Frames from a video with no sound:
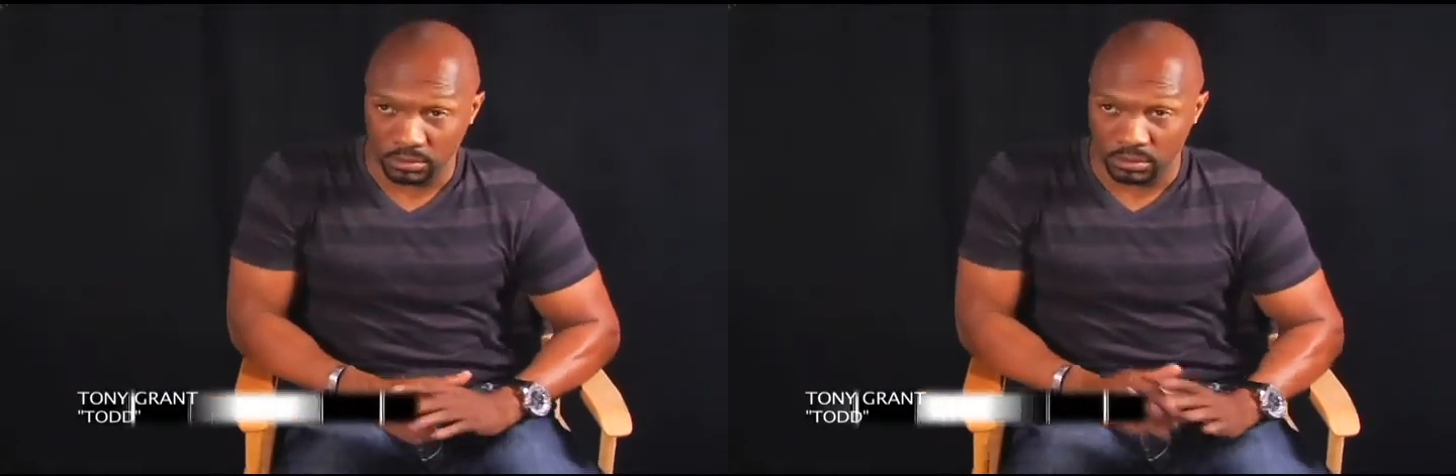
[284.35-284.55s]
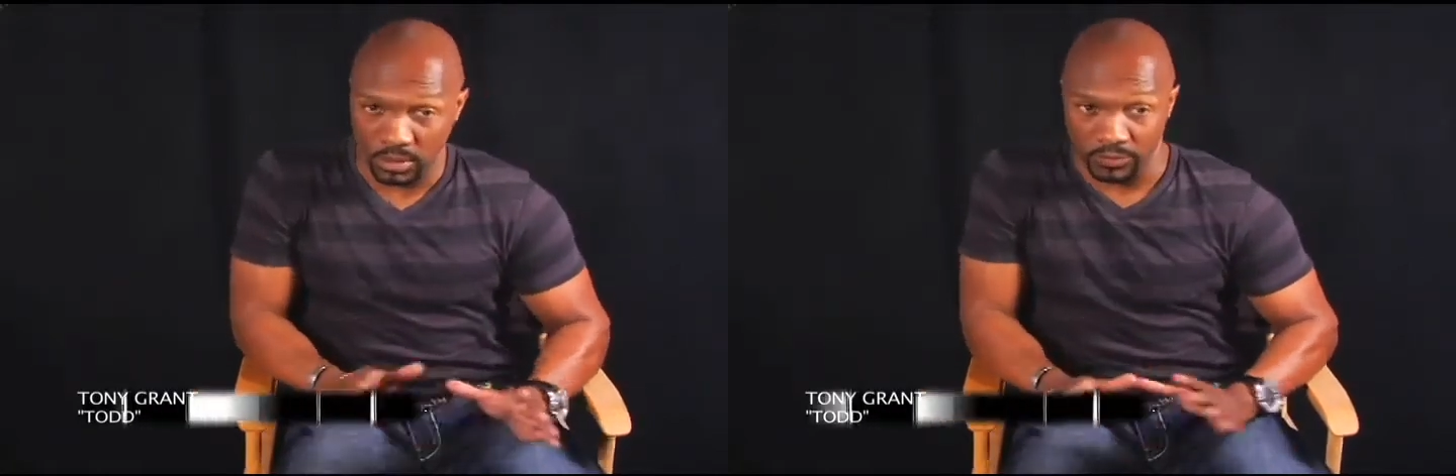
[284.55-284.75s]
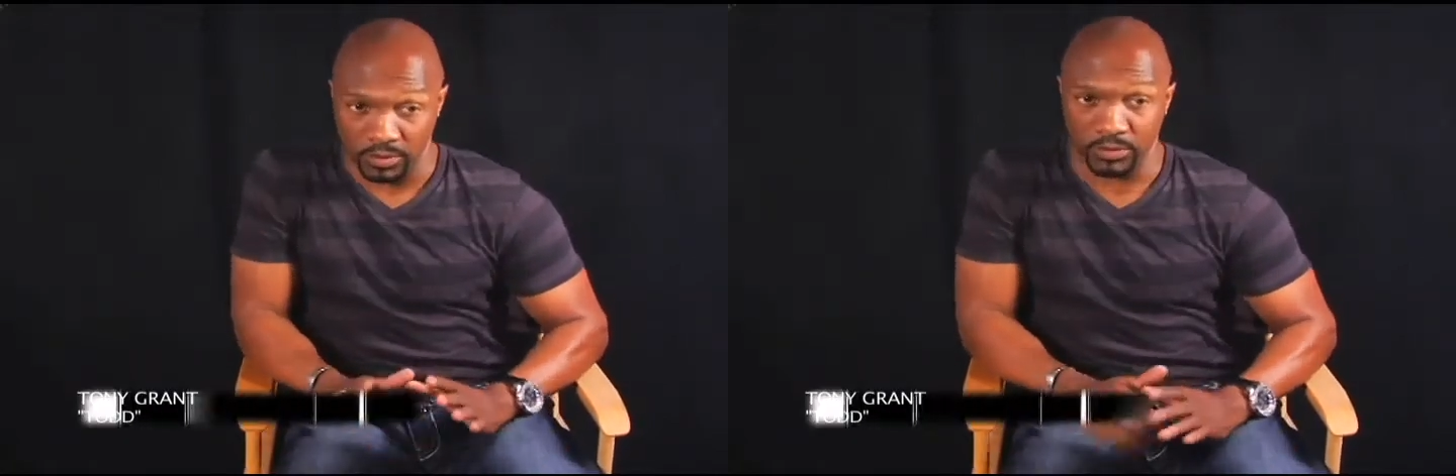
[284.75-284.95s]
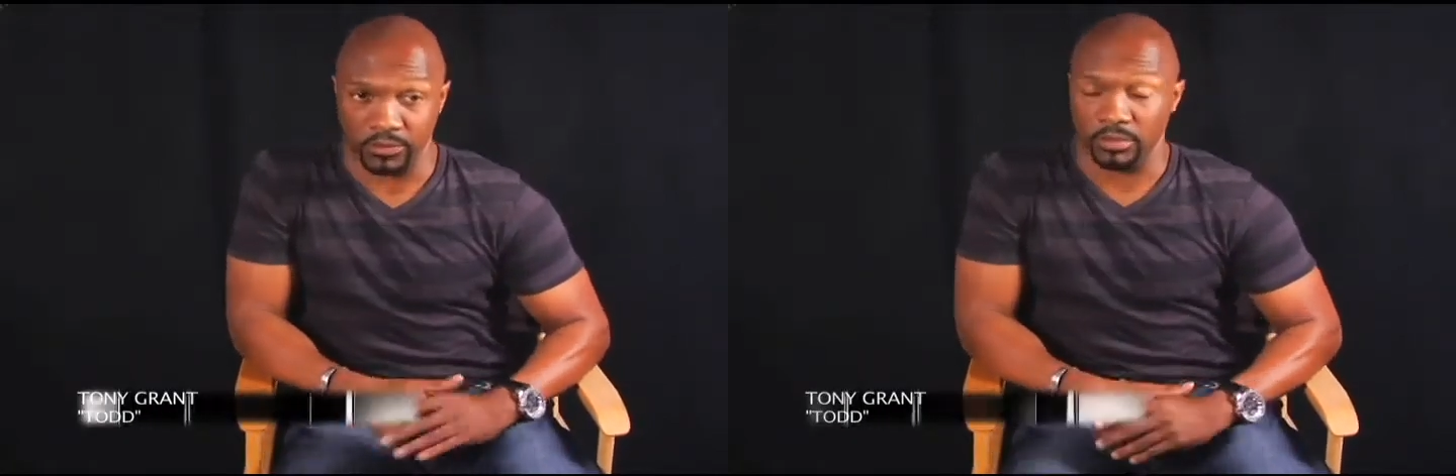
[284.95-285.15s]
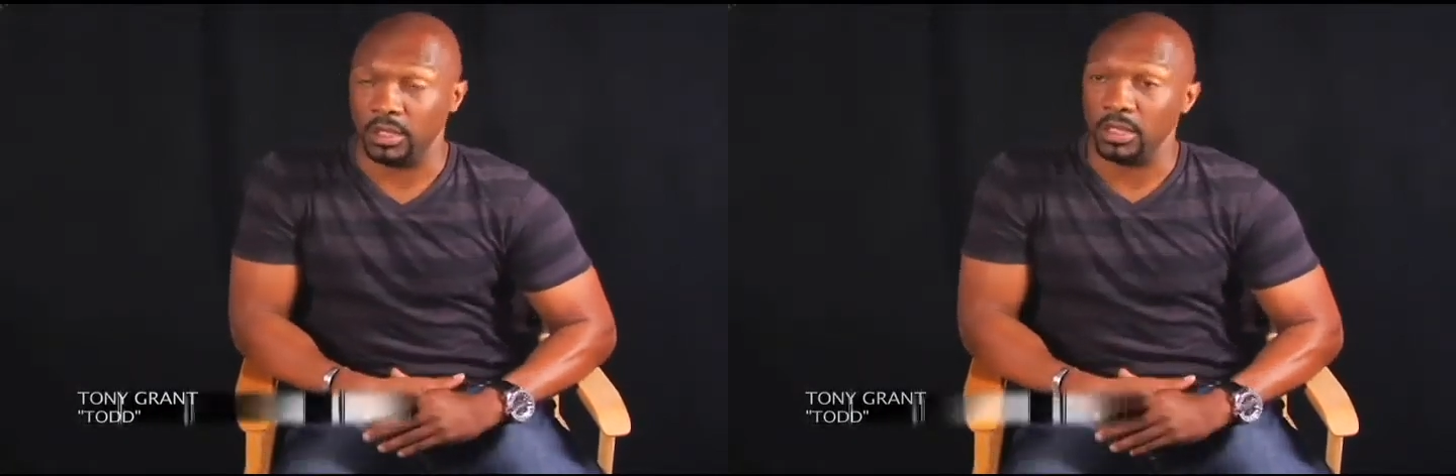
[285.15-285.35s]
differently
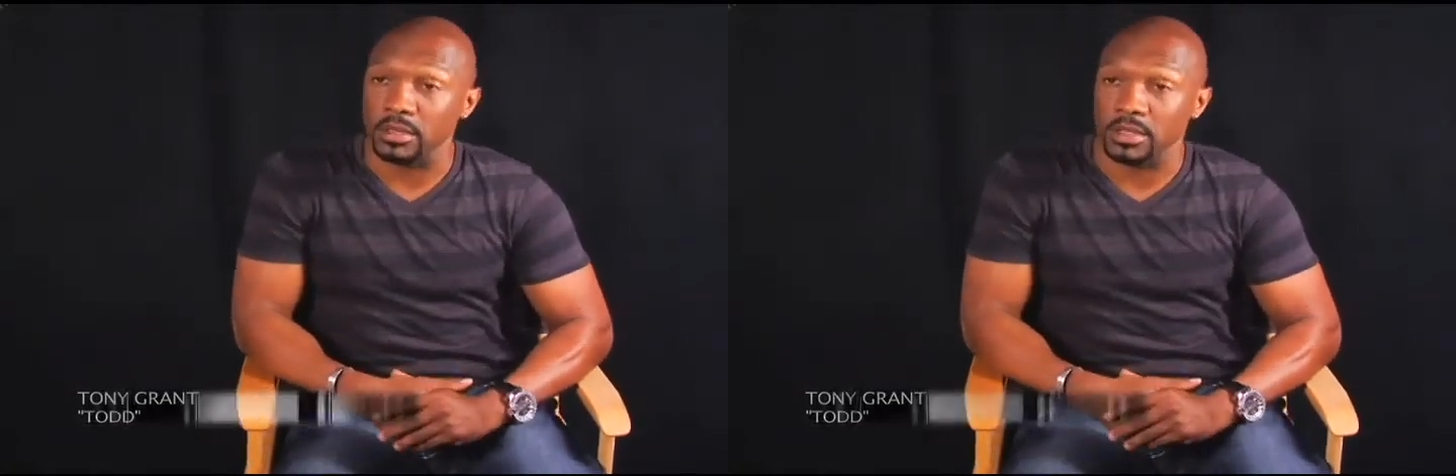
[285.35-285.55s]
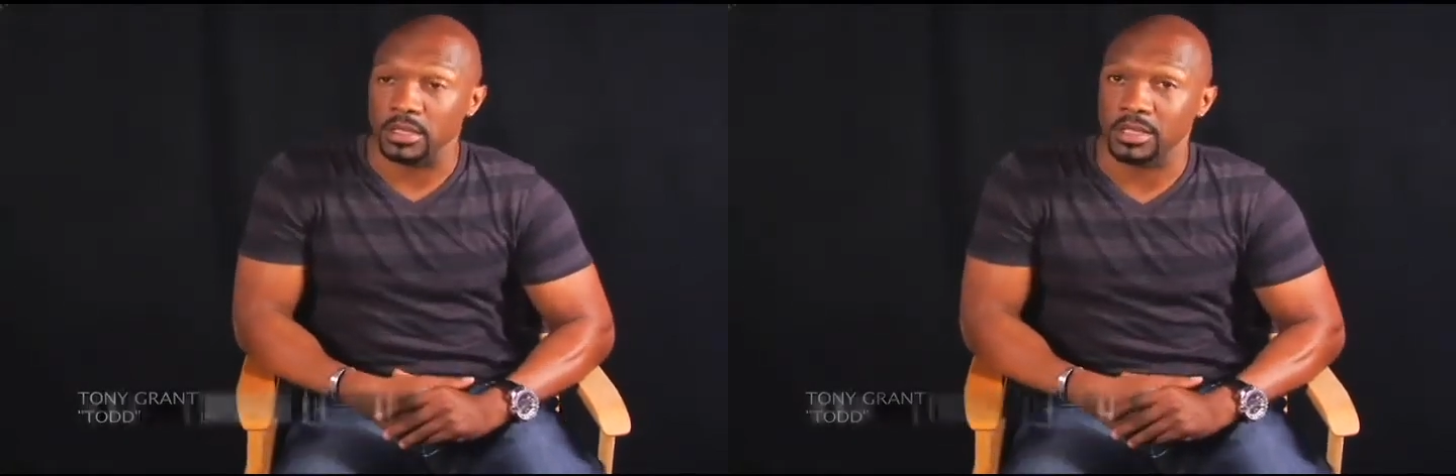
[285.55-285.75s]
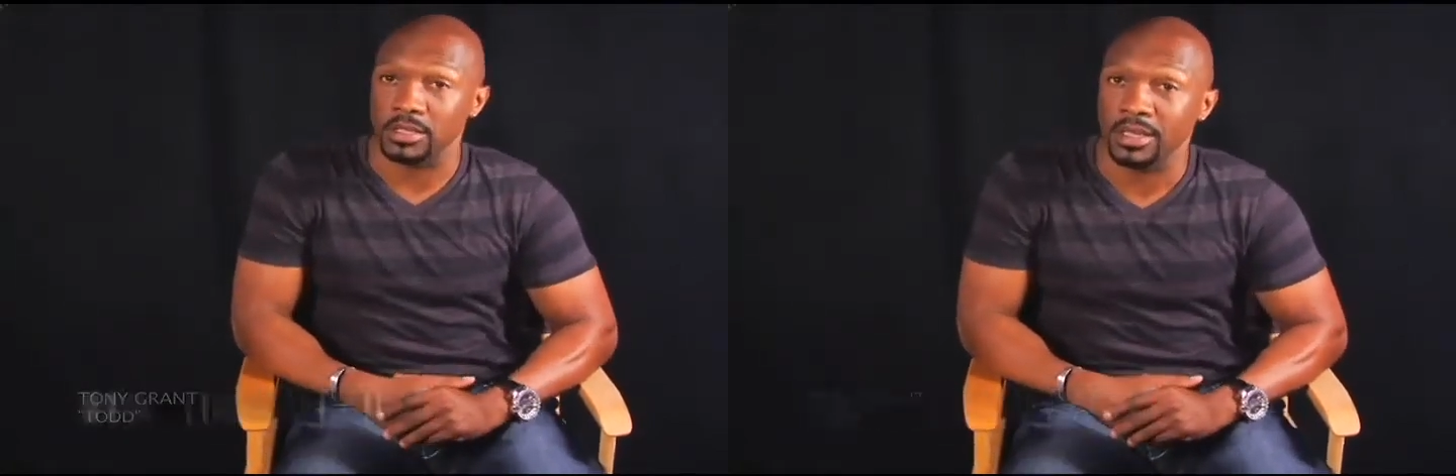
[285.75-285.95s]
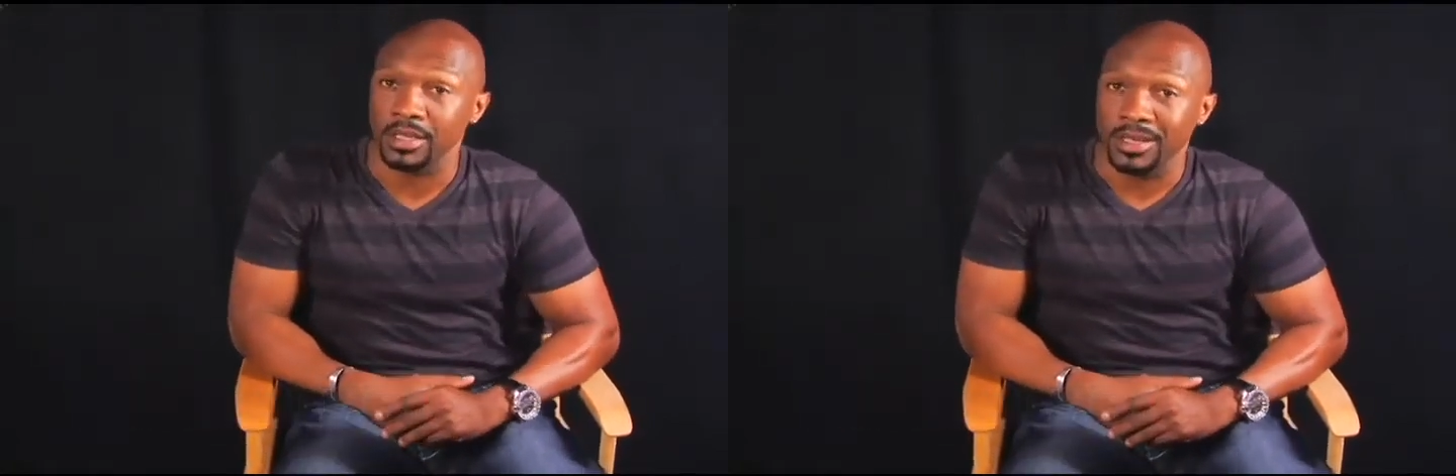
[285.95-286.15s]
from the others, is